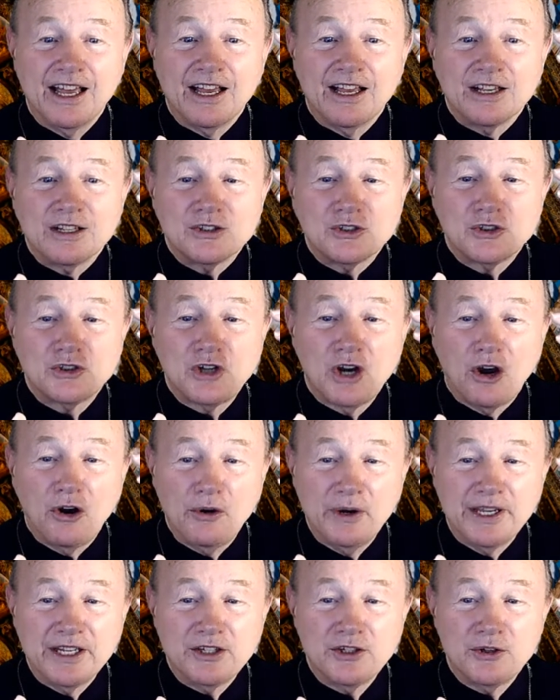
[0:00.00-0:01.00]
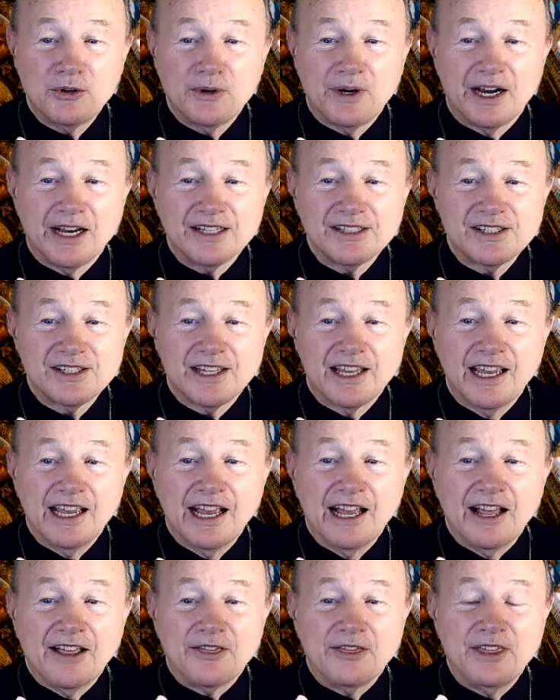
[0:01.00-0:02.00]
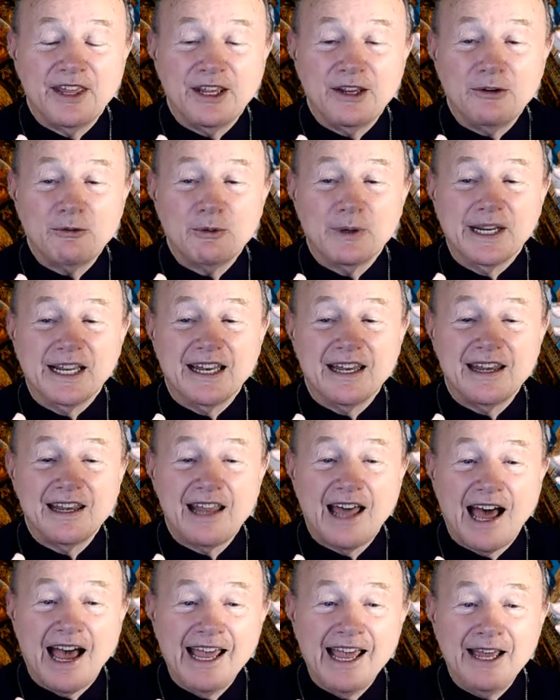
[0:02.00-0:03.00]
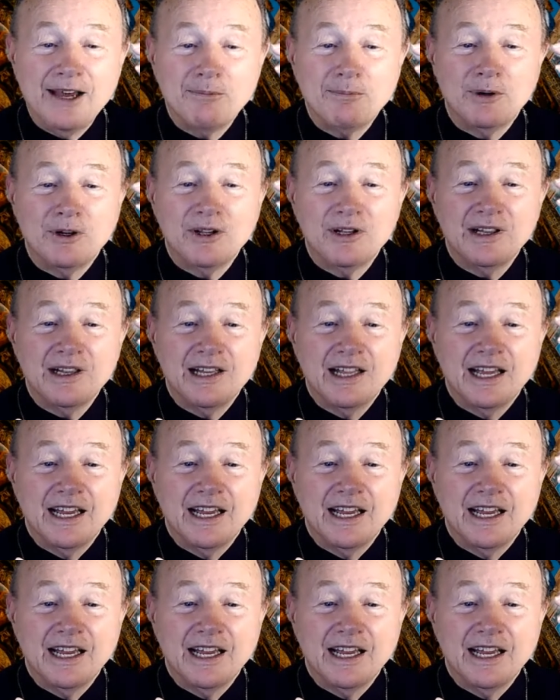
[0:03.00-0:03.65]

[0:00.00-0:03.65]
showing to us the reliable